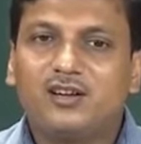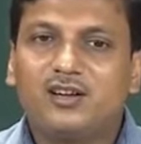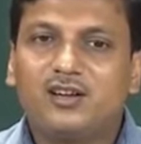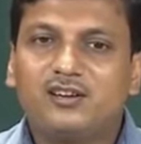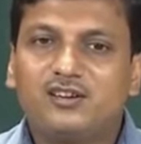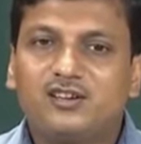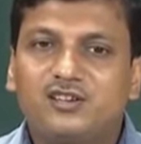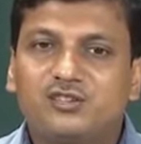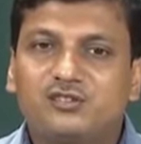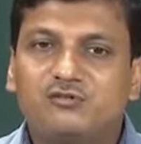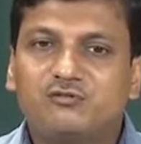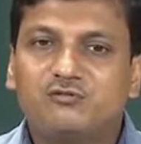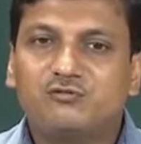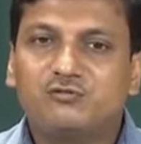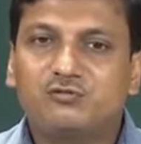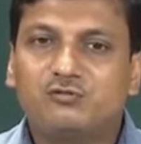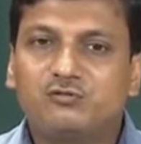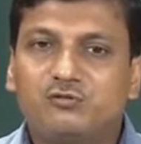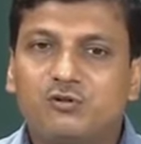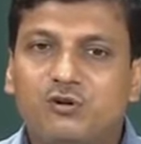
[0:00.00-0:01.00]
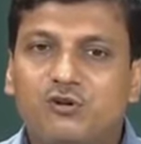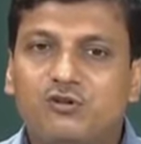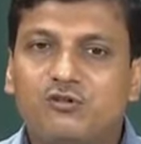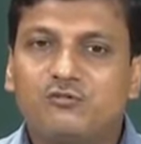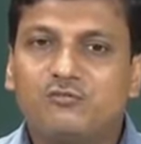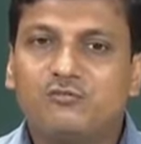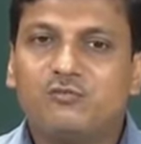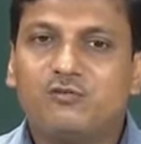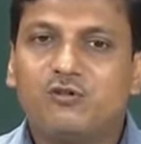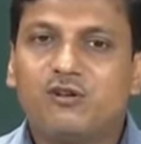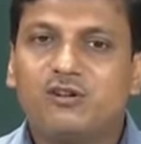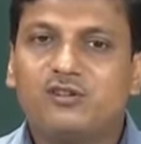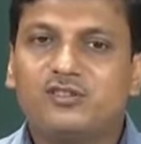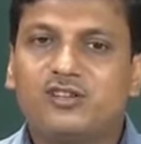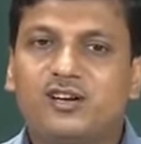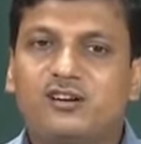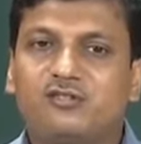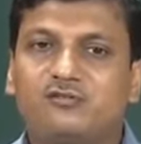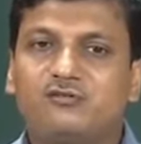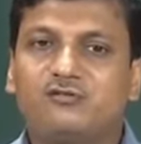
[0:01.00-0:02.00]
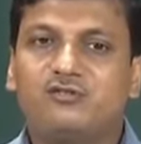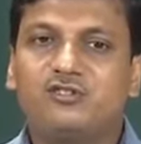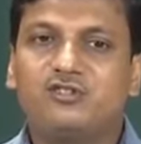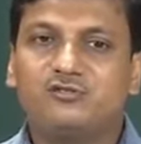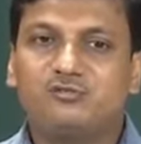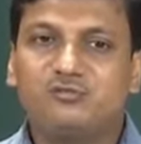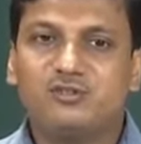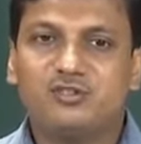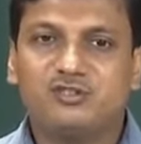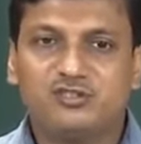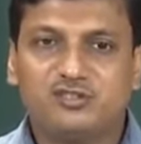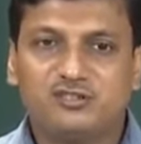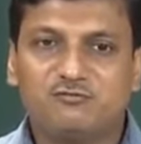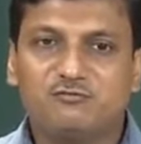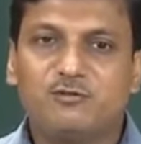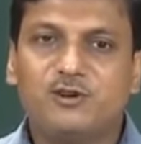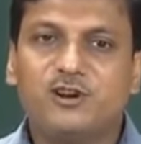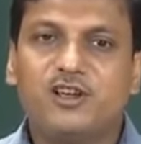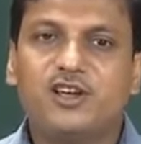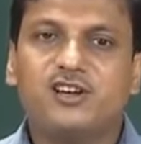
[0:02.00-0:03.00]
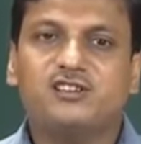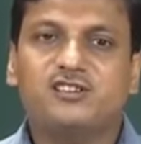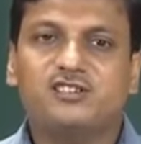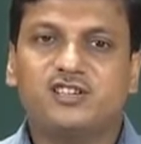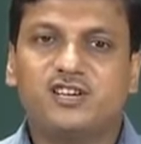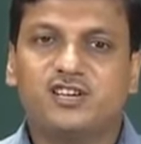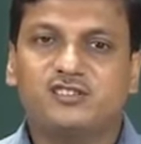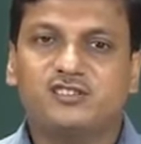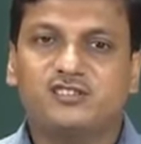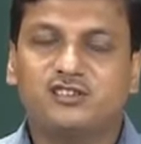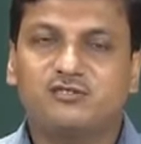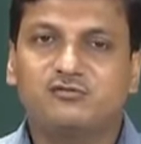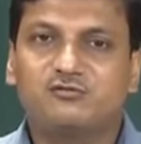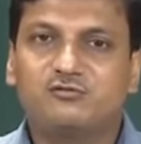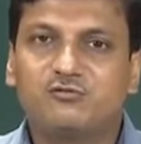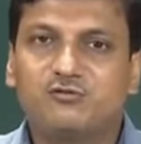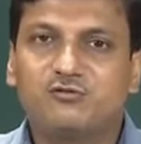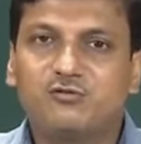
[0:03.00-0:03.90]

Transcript: it is too slow for the Widminstone ferrite structure to